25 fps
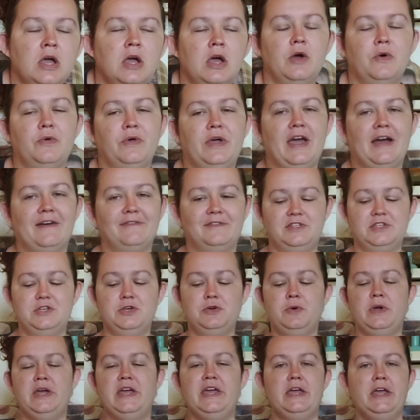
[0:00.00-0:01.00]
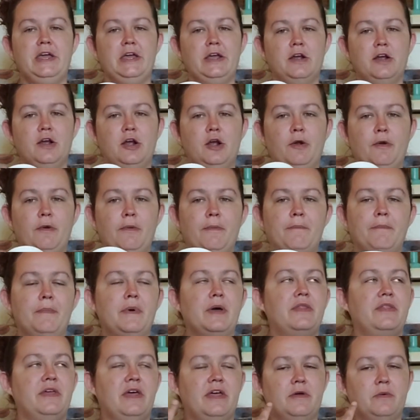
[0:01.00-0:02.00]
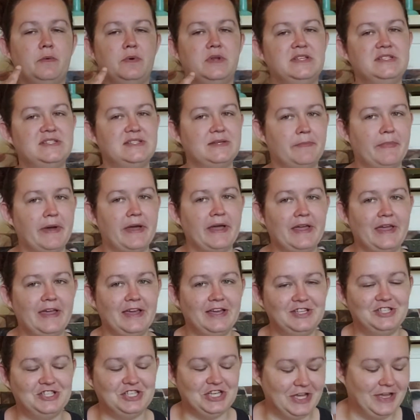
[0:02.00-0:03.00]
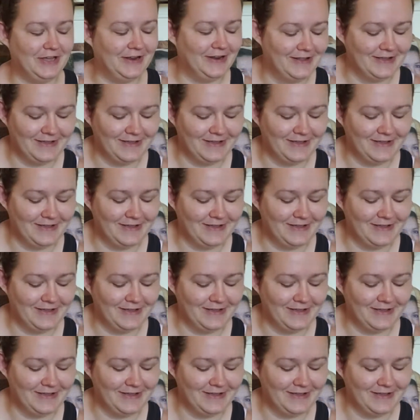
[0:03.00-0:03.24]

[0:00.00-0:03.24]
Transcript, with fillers: I only have two here, but the other one is in my kitchen.